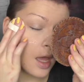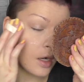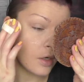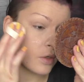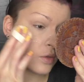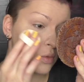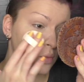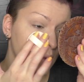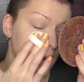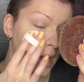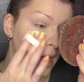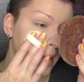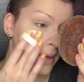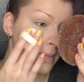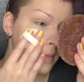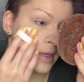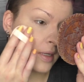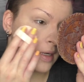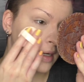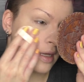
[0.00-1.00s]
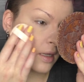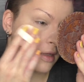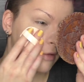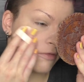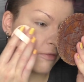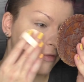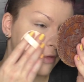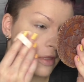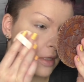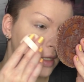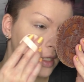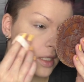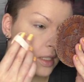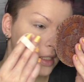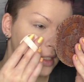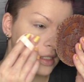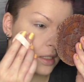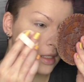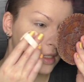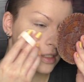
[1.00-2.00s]
I don't know why, but I feel
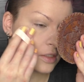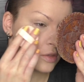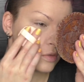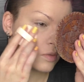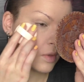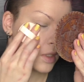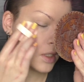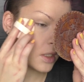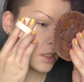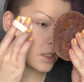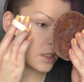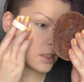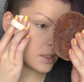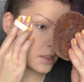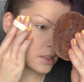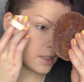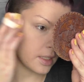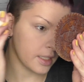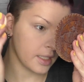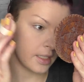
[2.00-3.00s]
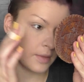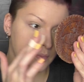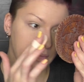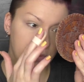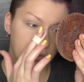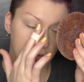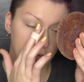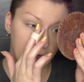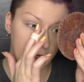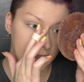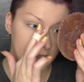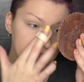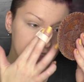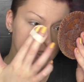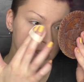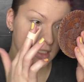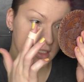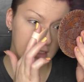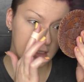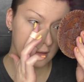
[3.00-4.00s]
like this one is like
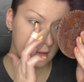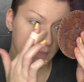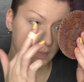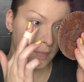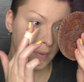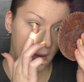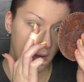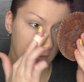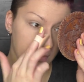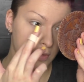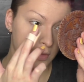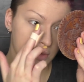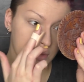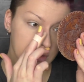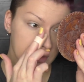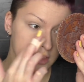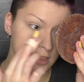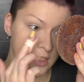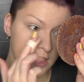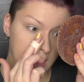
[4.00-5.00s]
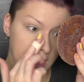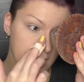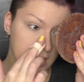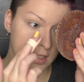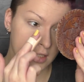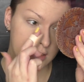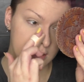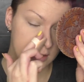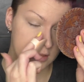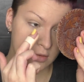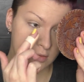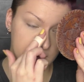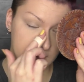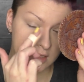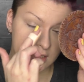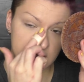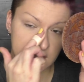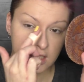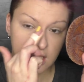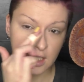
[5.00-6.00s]
pressing the powders into
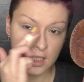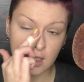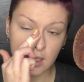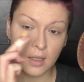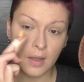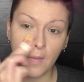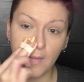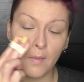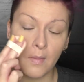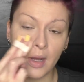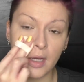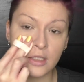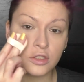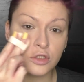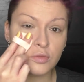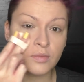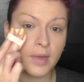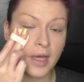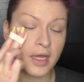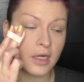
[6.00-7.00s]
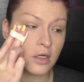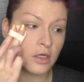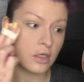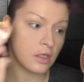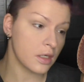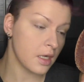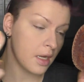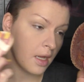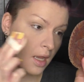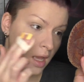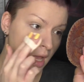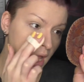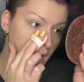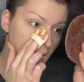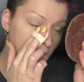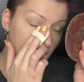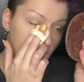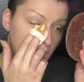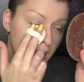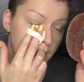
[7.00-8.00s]
my skin much better.
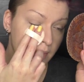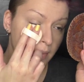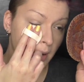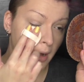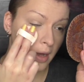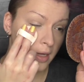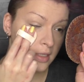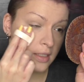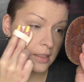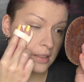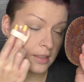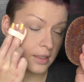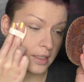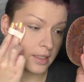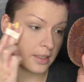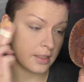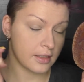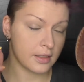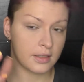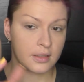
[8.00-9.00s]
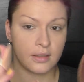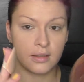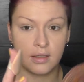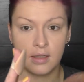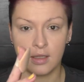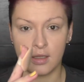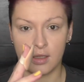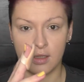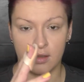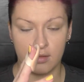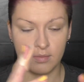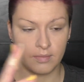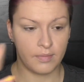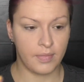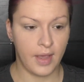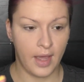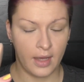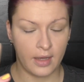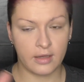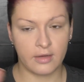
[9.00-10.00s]
I bought like a
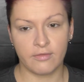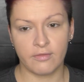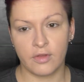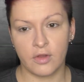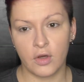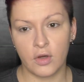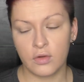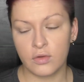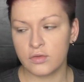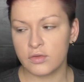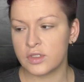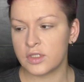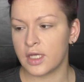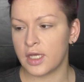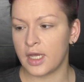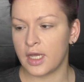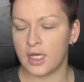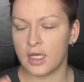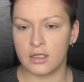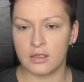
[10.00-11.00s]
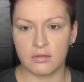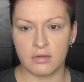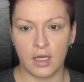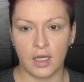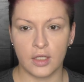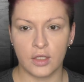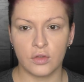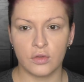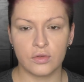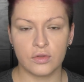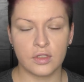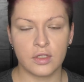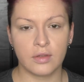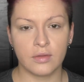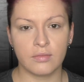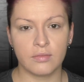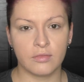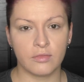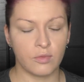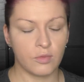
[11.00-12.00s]
pack of those, and I use
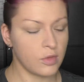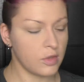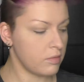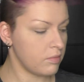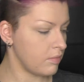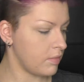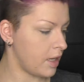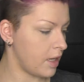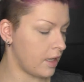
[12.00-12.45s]
them with